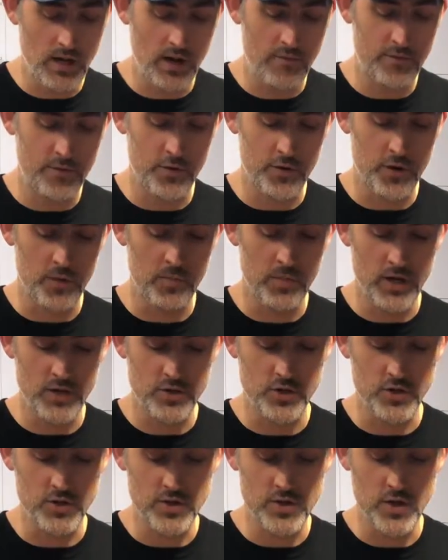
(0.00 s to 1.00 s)
uh, your
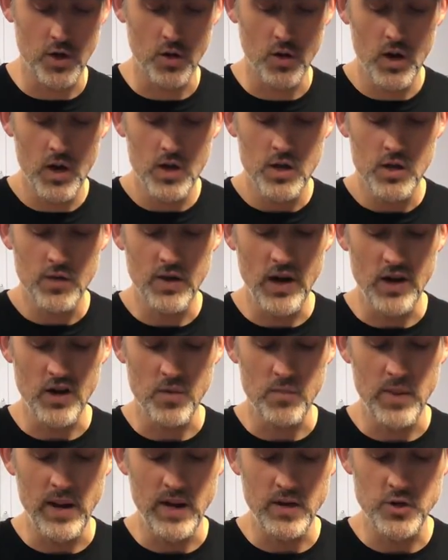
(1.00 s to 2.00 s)
combustion. So you've got
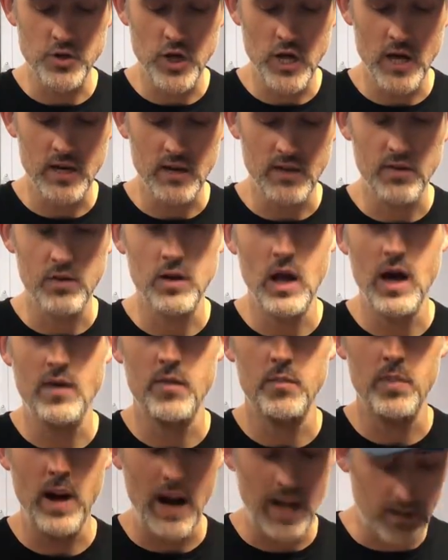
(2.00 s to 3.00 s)
your main jet, and then you have
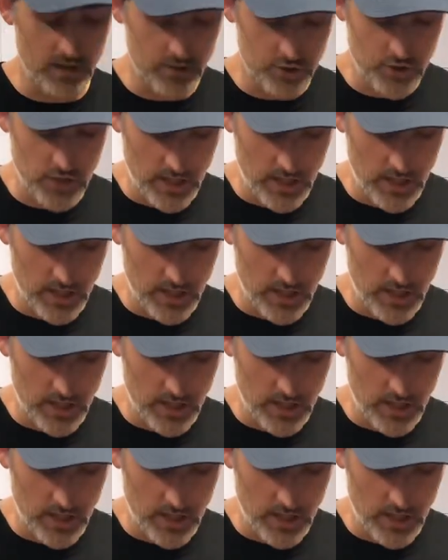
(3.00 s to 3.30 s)
a pilot